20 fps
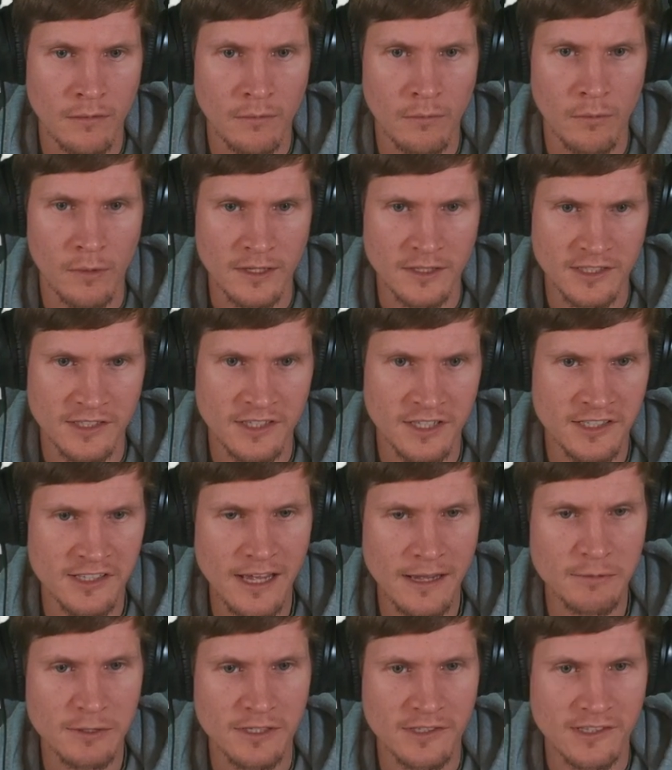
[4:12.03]
What does this
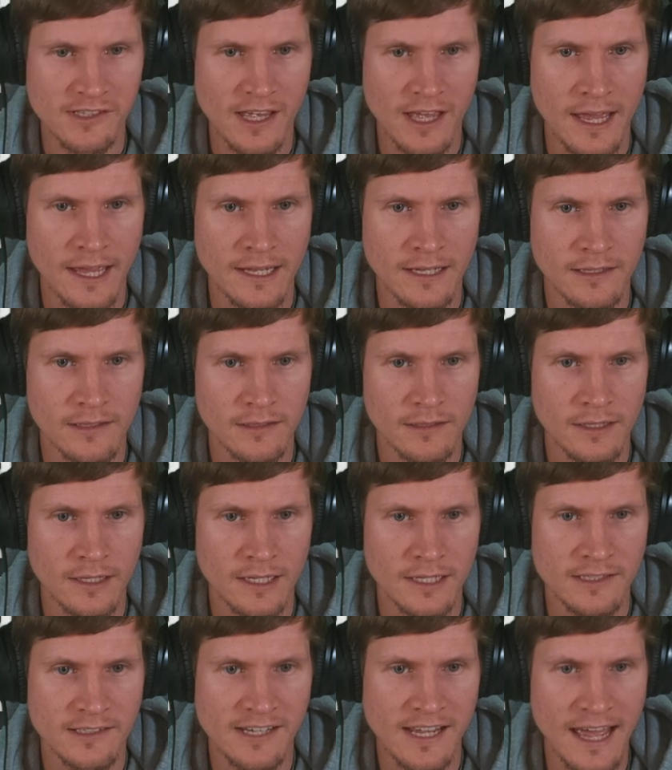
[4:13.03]
exception say?
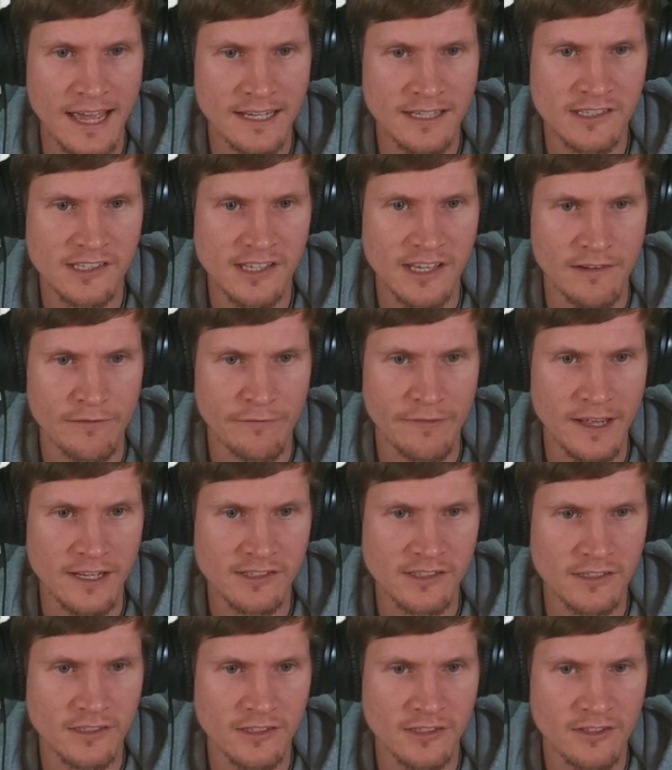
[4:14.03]
Tanks and
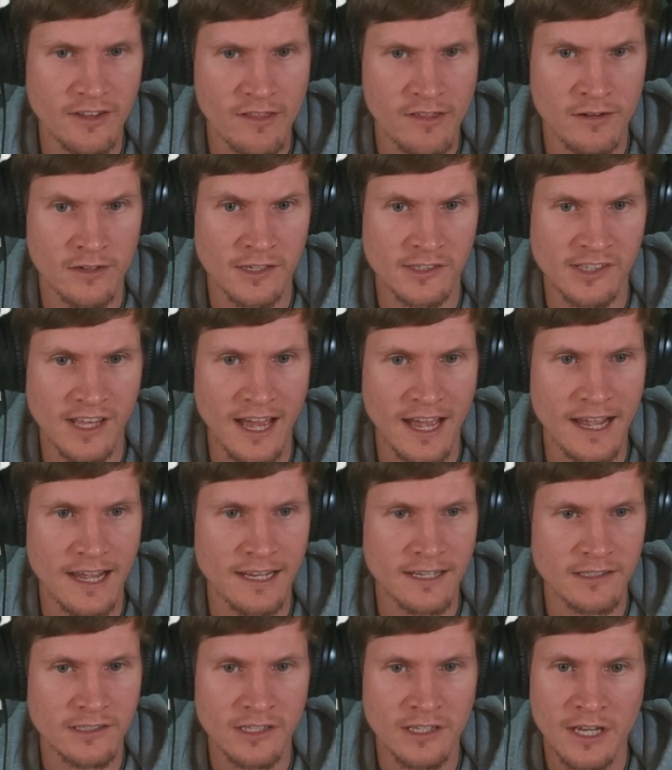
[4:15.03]
vessels that are
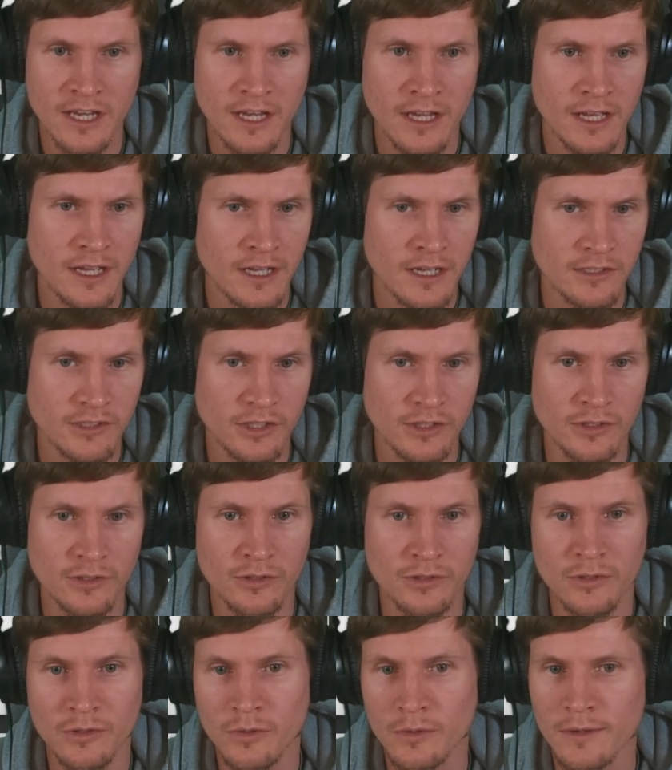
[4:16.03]
designed
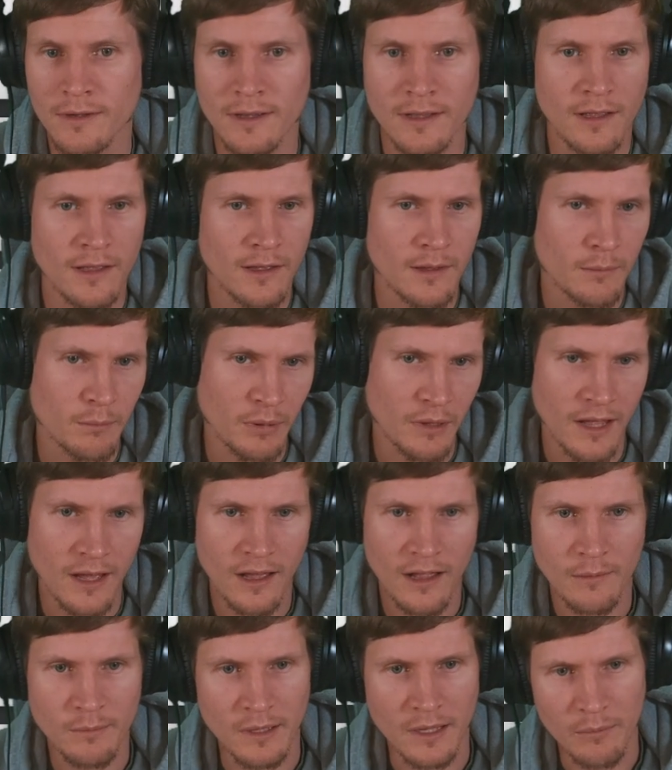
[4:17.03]
to
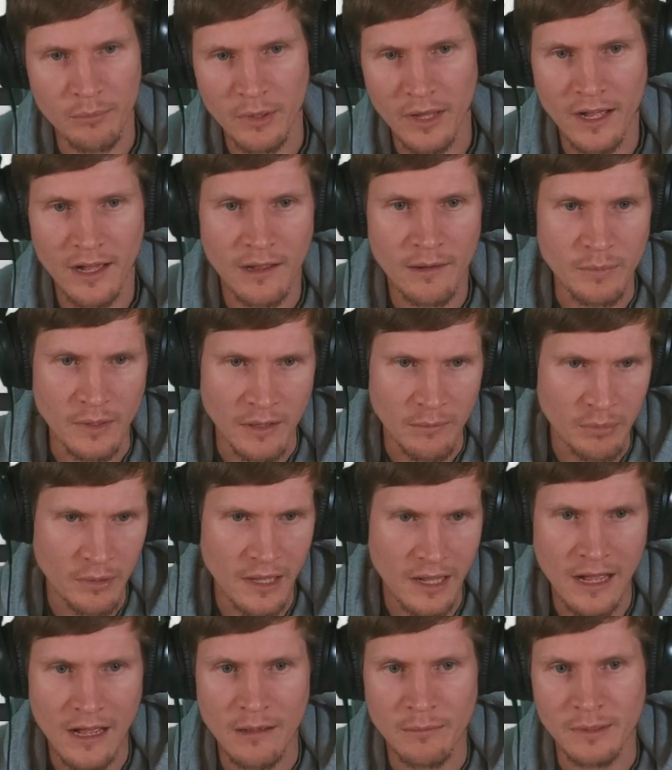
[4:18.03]
blah blah blah blah
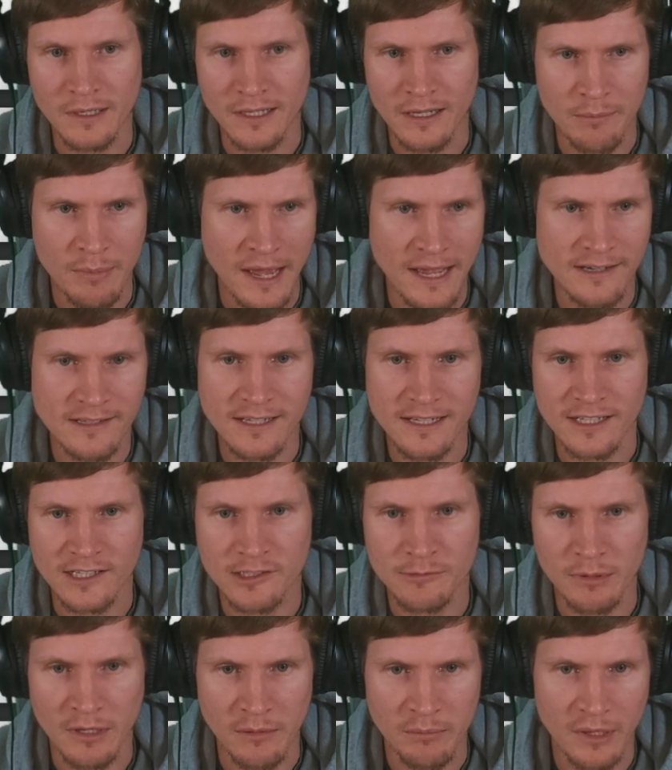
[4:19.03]
blah blah
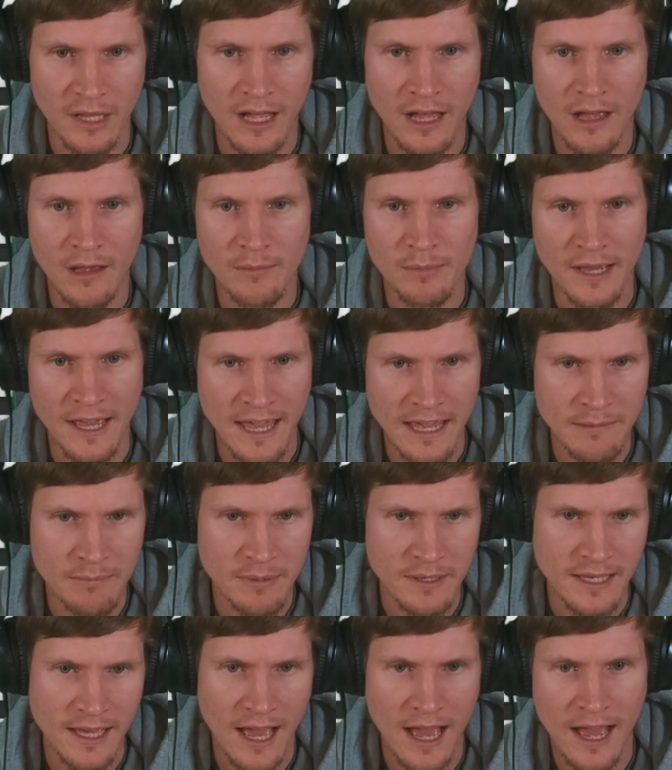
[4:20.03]
appendix blah blah blah
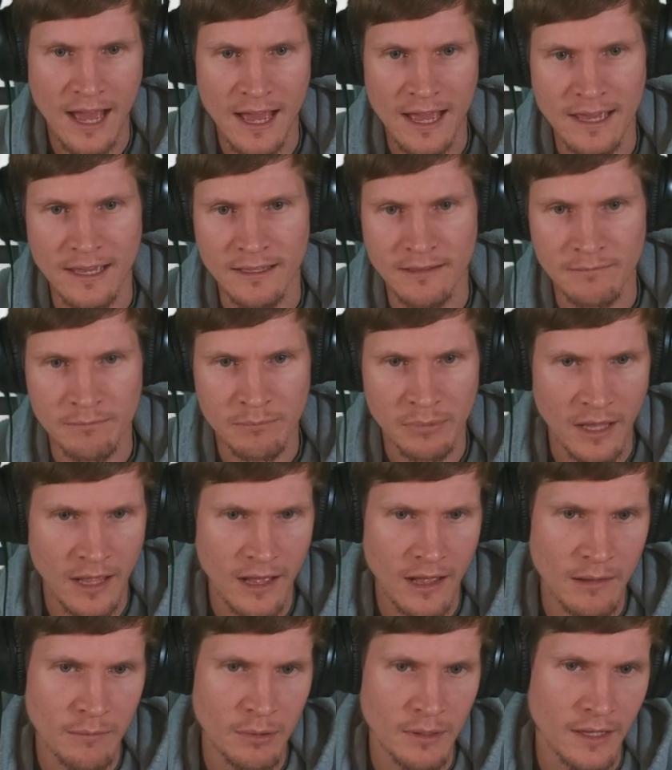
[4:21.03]
API
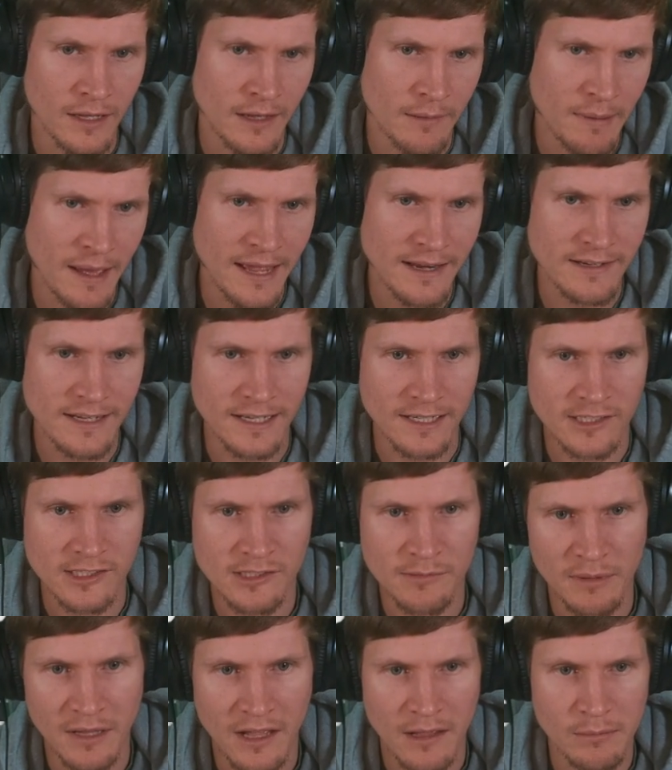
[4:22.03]
blah blah
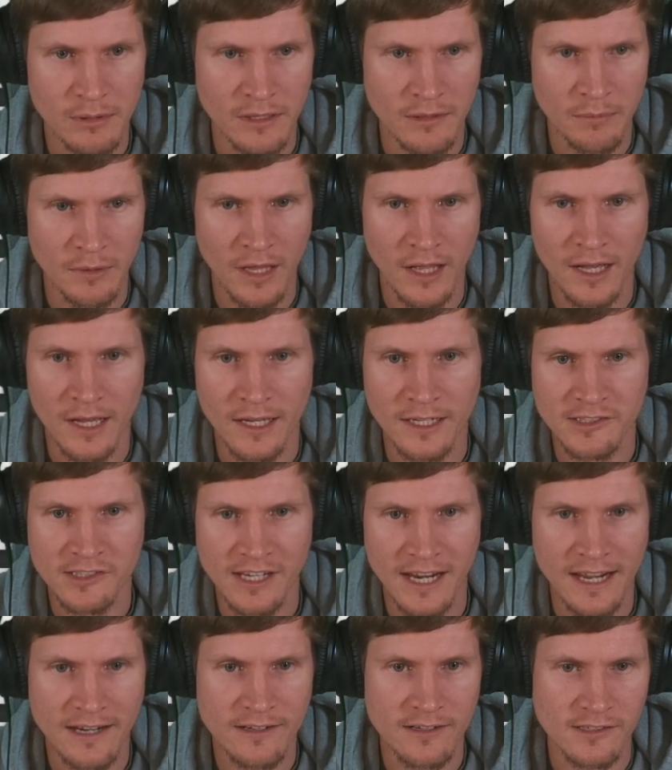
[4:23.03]
appendix blah blah blah
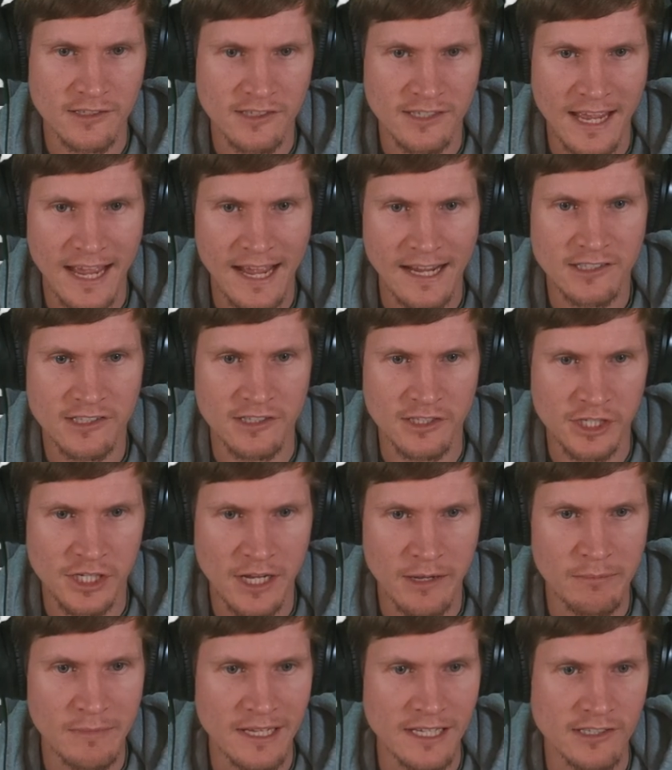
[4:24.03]
standard stacks and
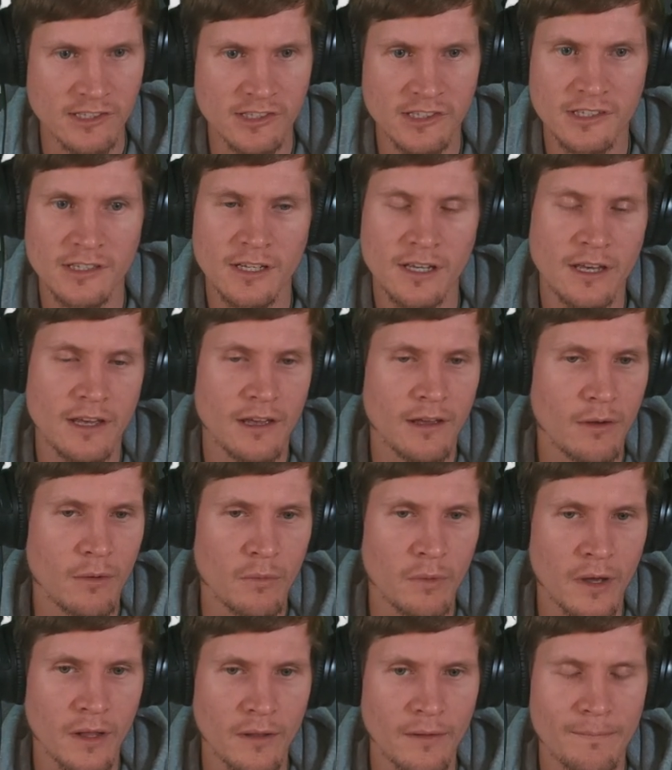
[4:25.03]
chimneys.
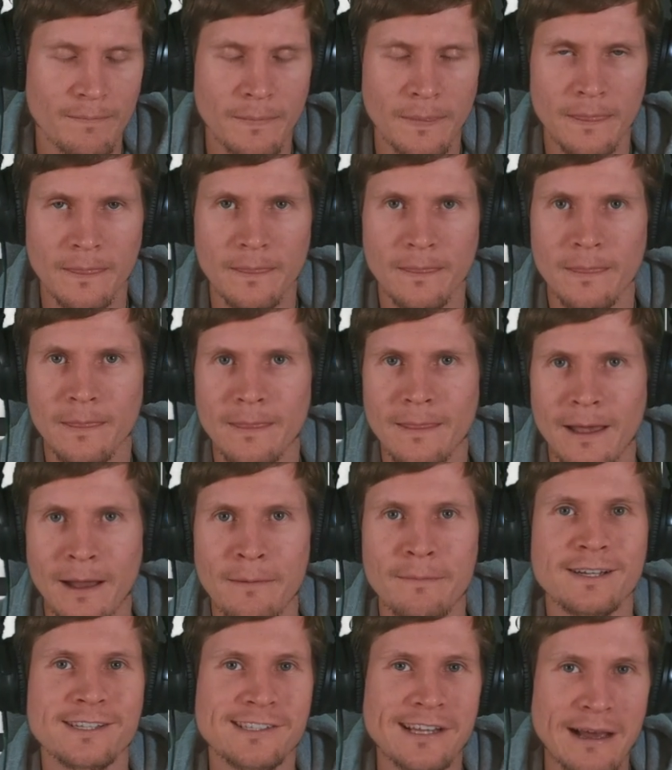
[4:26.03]
Well,
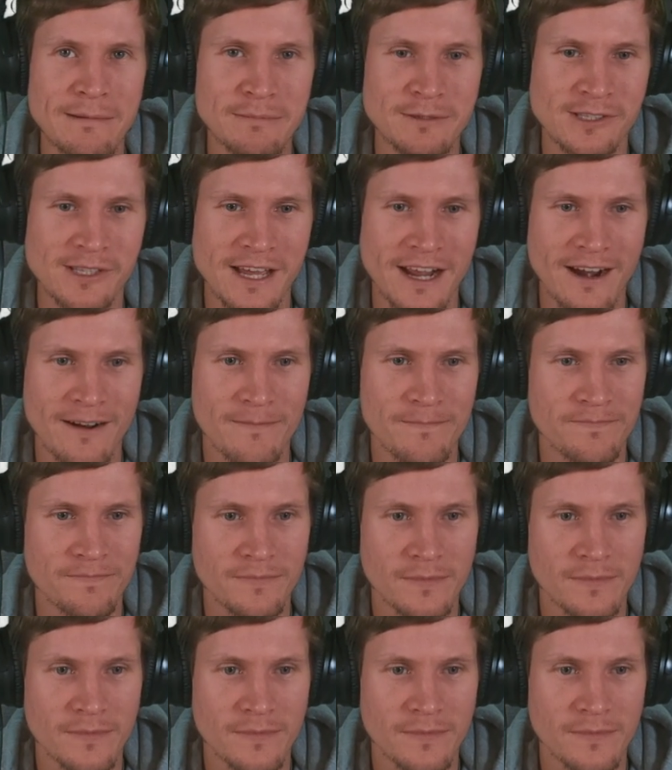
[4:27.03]
I'm gonna stop us there.